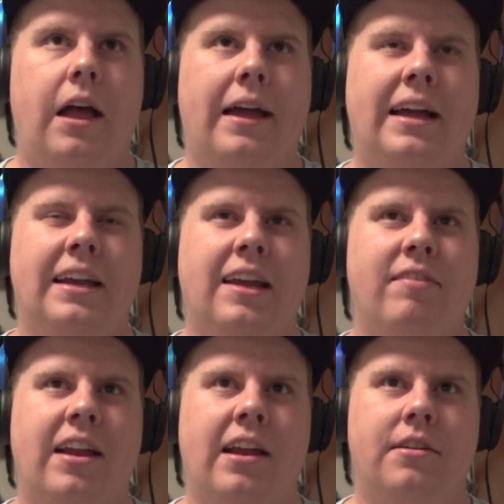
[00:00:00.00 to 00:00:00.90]
I gotta get
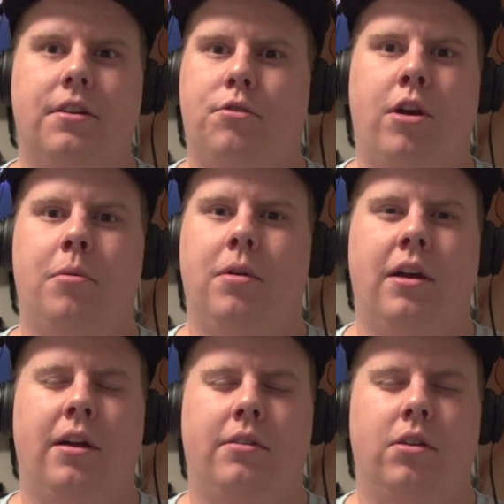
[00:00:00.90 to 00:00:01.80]
that edge to
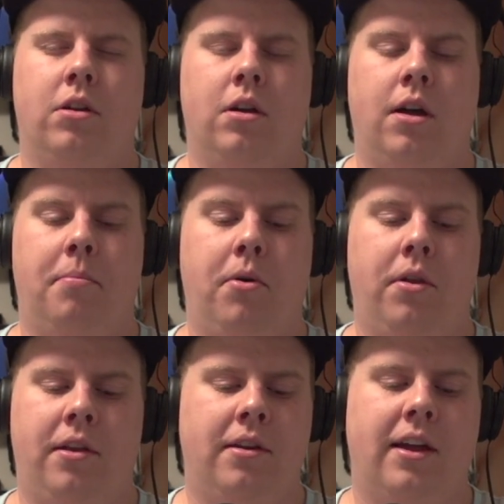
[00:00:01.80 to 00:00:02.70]

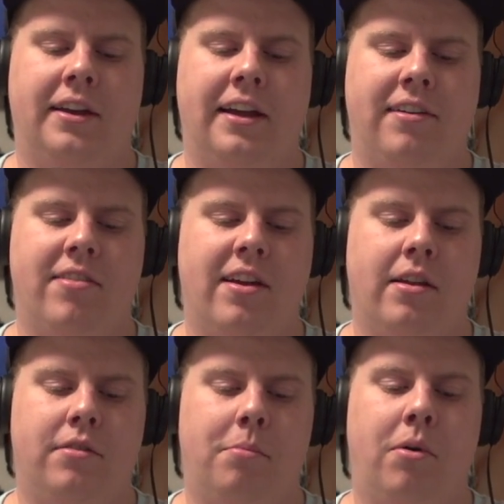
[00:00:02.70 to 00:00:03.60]
Portland. I gotta get that
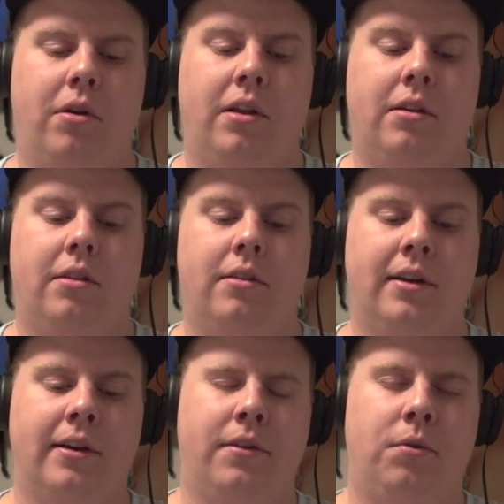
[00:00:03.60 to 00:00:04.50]
edge to Portland.
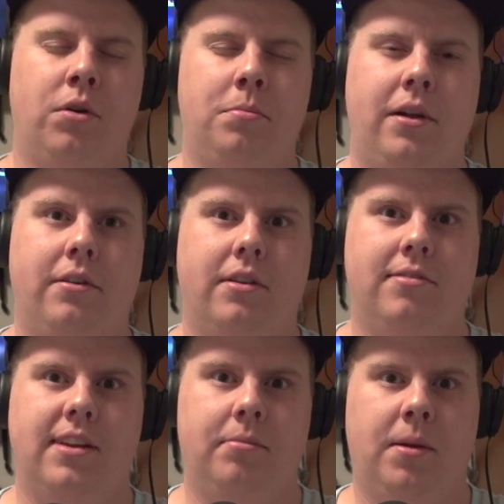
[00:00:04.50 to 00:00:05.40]
Their role players have
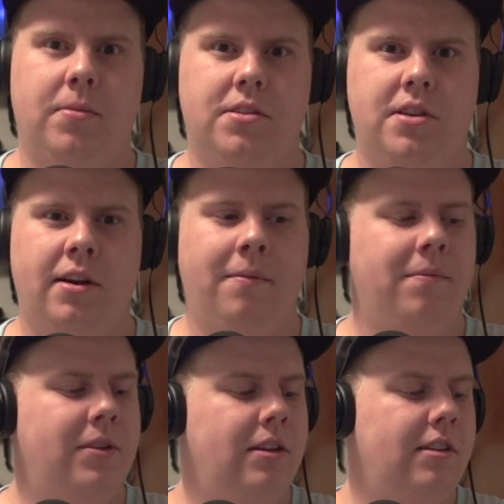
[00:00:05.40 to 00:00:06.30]
stepped up this year,
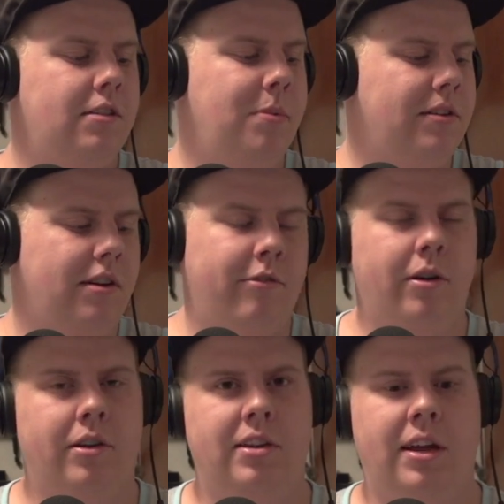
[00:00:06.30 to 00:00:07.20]
especially
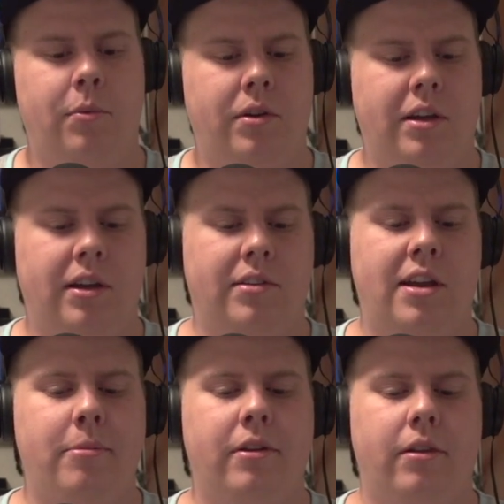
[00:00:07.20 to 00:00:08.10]
for the time when
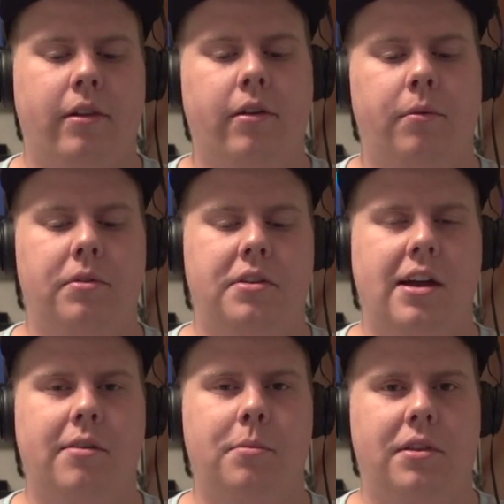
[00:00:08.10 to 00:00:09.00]
Damian Lillard was
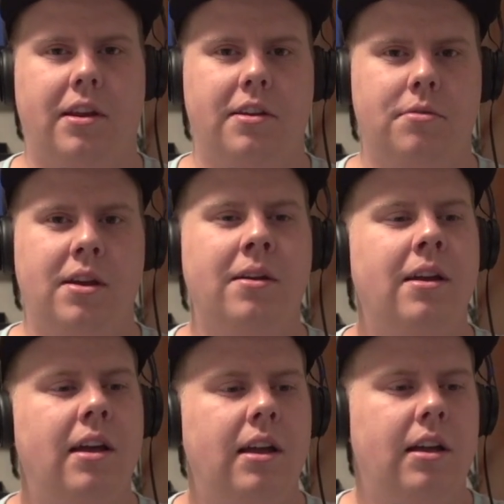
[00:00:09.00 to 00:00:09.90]
down with an injury.
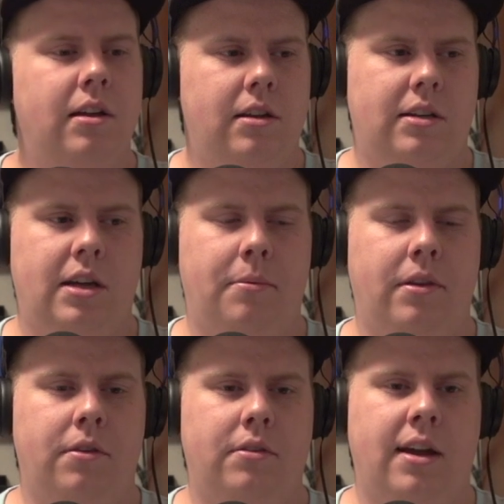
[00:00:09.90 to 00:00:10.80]
A couple of
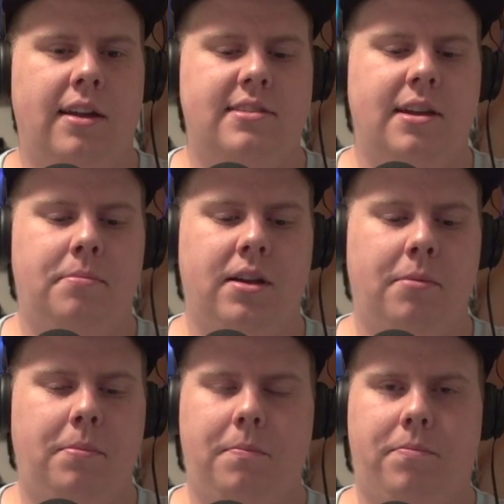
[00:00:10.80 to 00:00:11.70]
those guys stepped
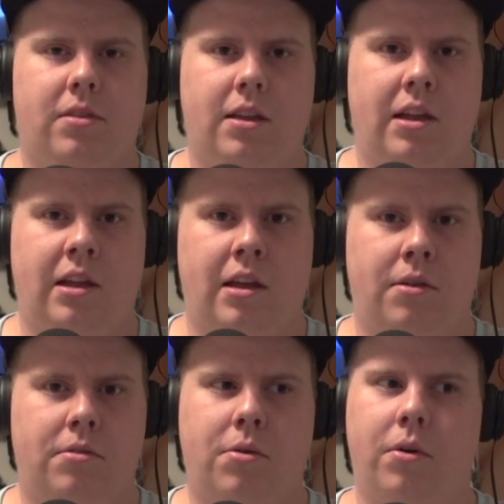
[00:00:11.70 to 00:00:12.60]
up,
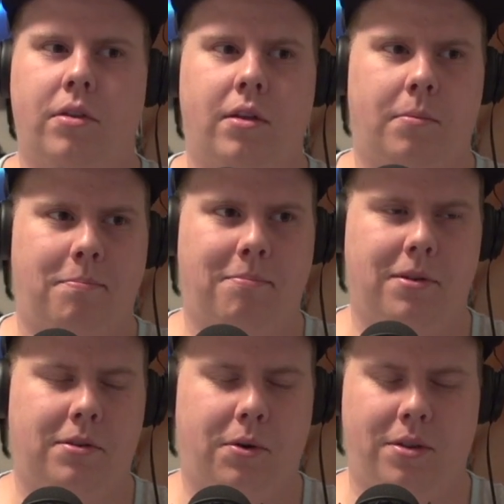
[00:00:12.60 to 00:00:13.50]
scored the
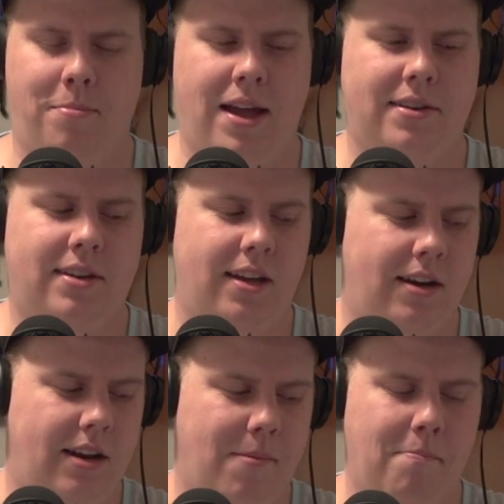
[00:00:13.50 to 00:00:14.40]
basket
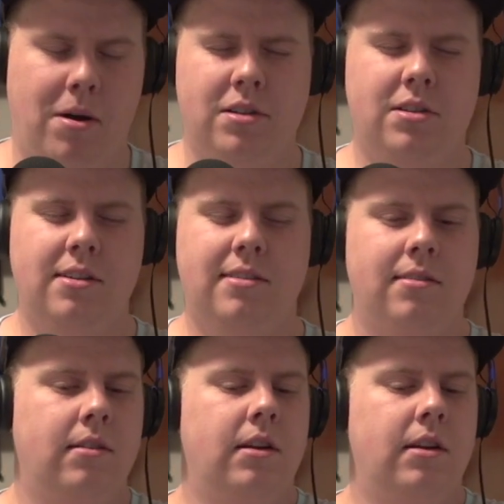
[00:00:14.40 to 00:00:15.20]
in bunches.